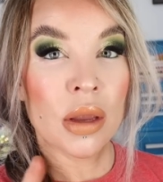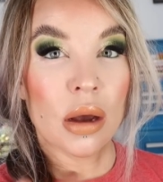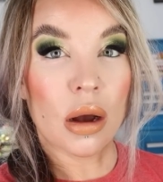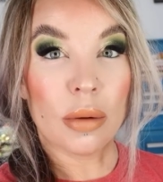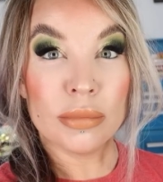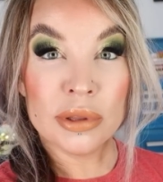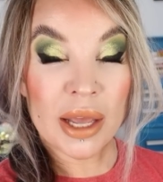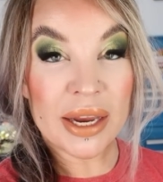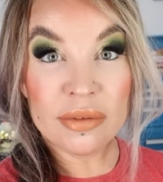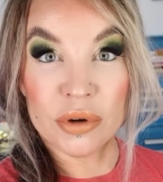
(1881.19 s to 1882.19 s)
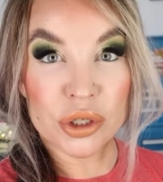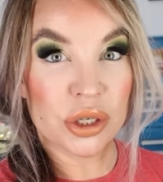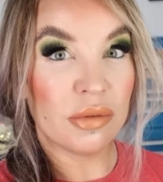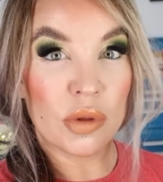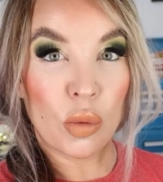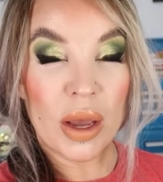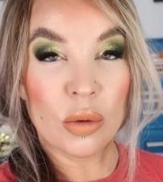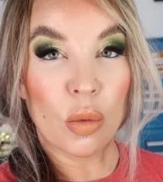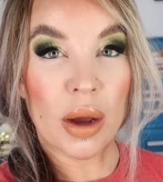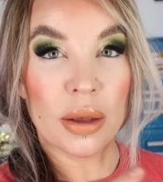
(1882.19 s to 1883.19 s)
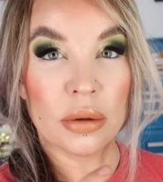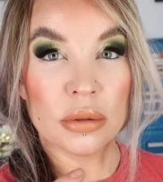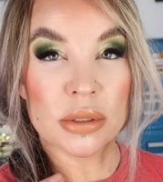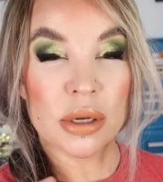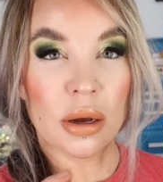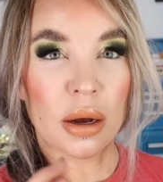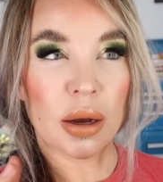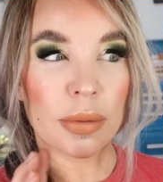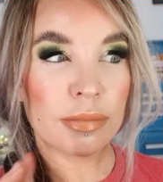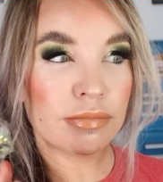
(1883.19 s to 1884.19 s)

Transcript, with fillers: um, light version of the wet and wild uh,